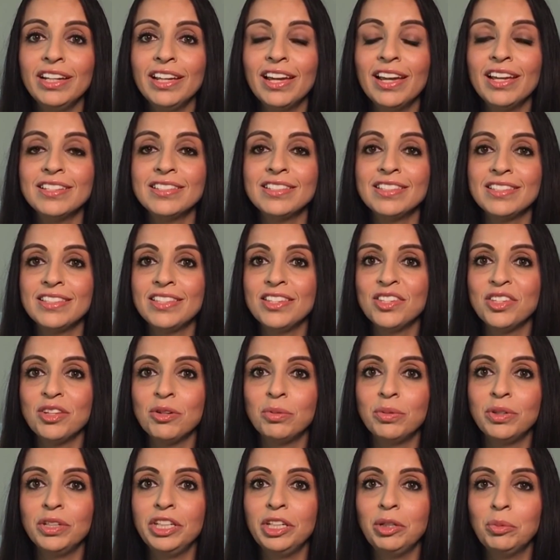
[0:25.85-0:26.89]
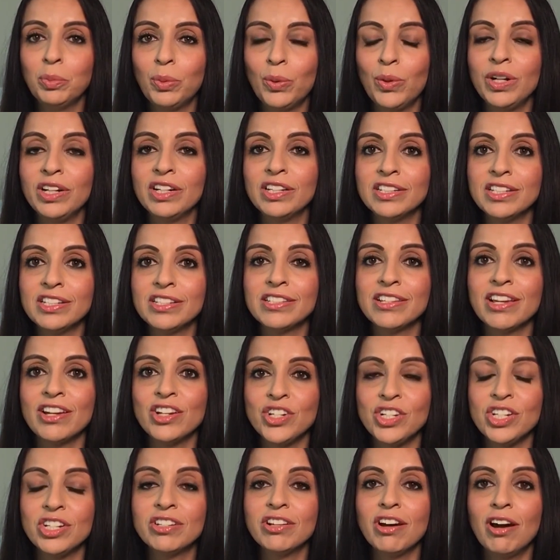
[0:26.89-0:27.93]
Yes, this is a really important
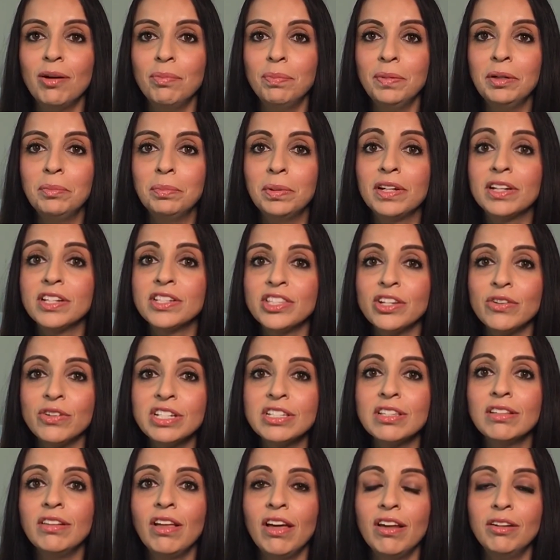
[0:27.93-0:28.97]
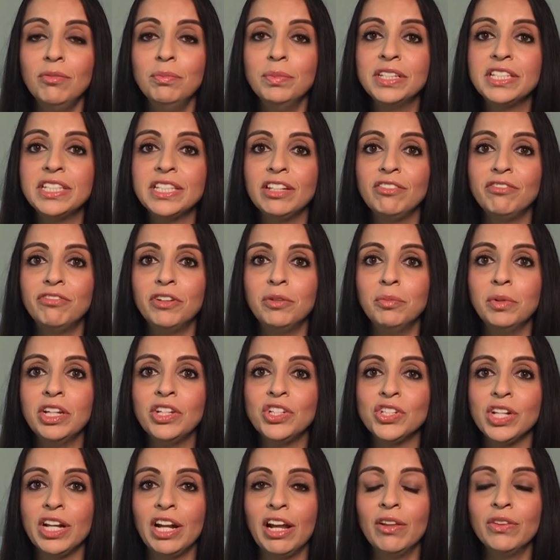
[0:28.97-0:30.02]
discussion topic because there is a lot of
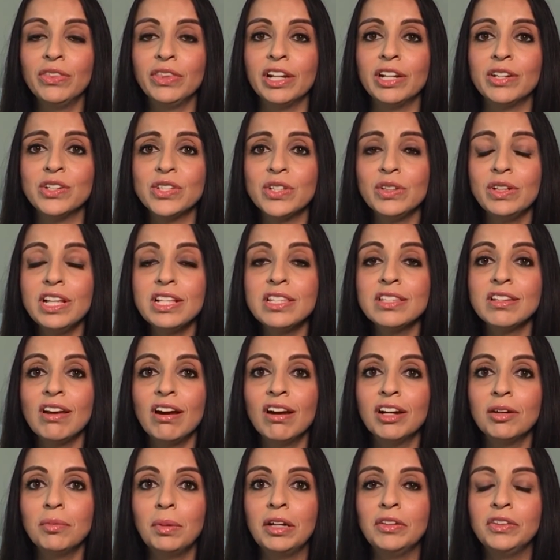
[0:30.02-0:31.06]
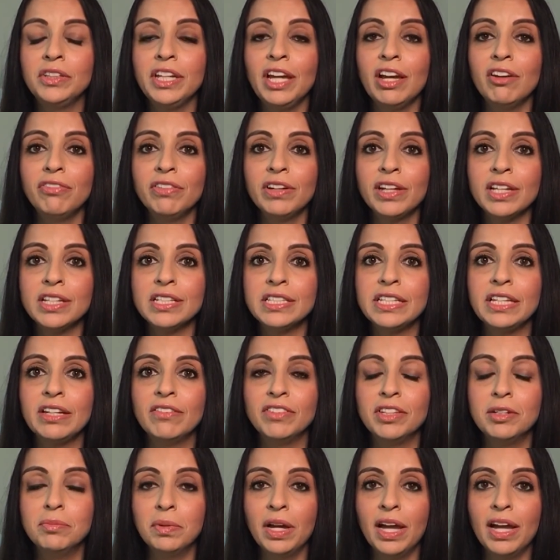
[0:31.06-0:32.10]
misinformation out there. So let's talk about the efficacy
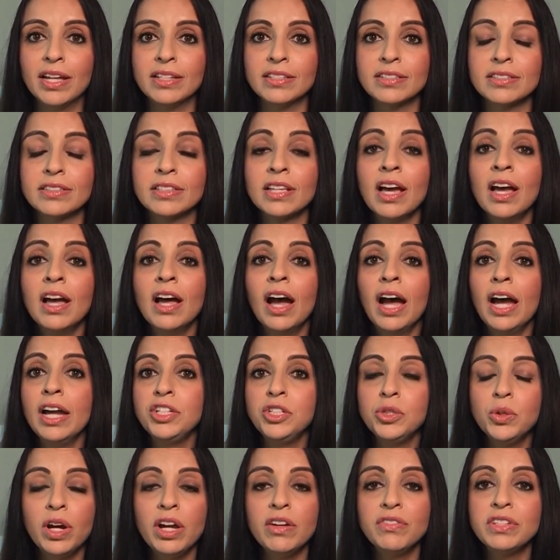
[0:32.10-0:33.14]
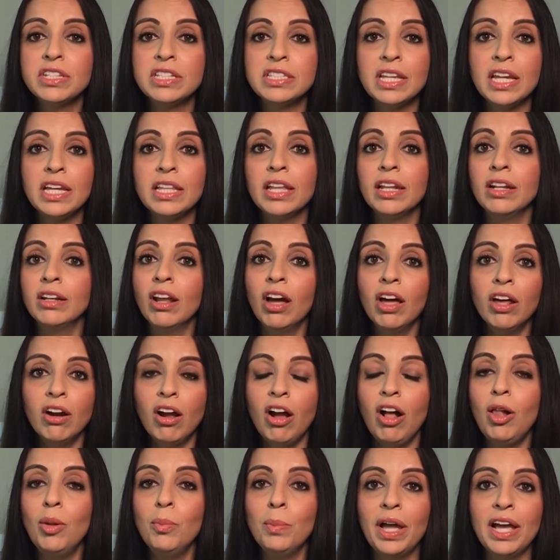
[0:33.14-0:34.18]
of the masks. I do have to say that not
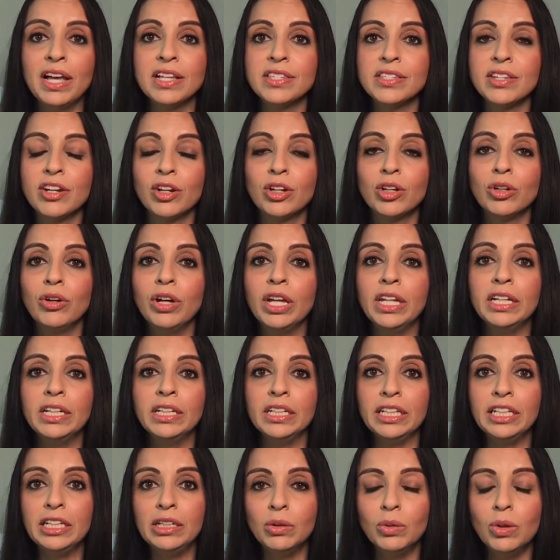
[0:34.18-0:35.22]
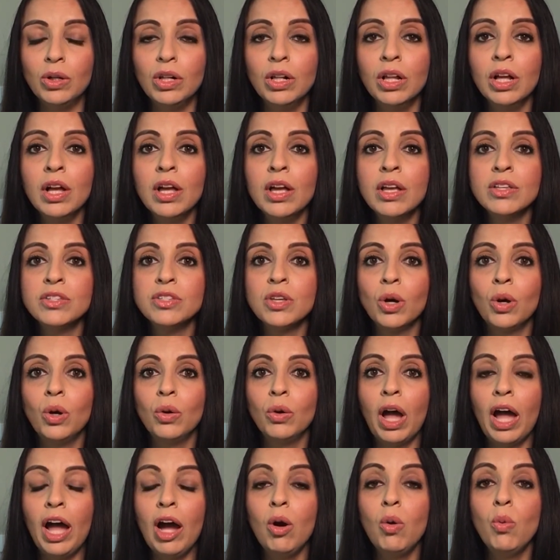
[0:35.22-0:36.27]
all masks are created equal.
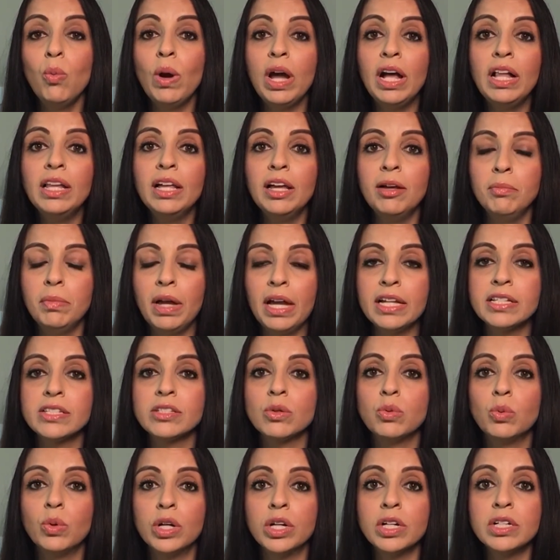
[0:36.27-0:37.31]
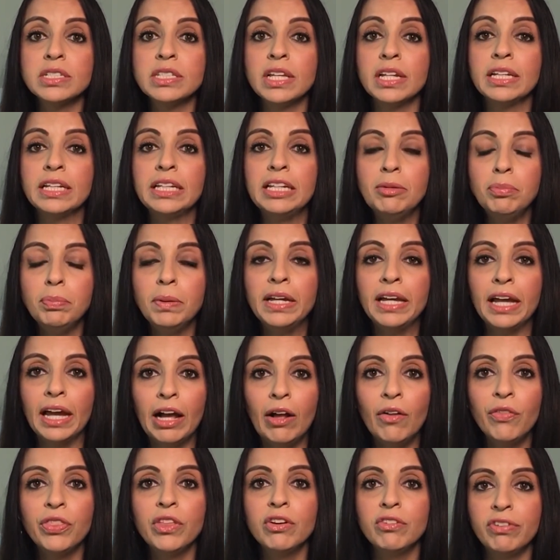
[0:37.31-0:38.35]
So how well a mask works at keeping
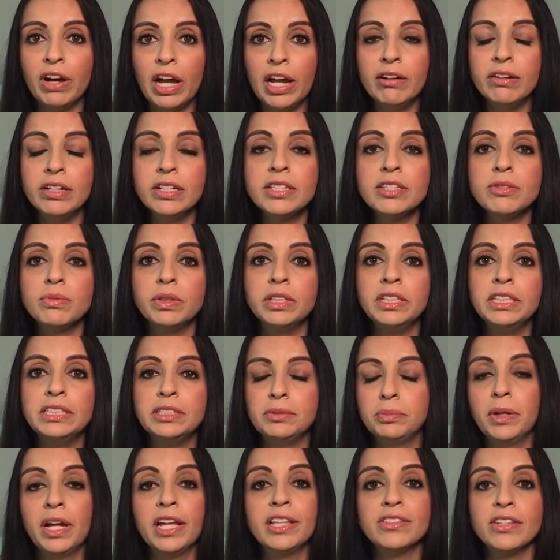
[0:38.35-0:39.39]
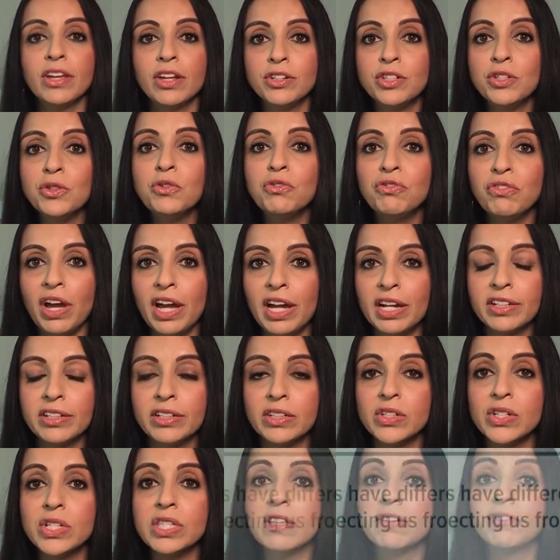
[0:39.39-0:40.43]
out the virus really depends on two factors.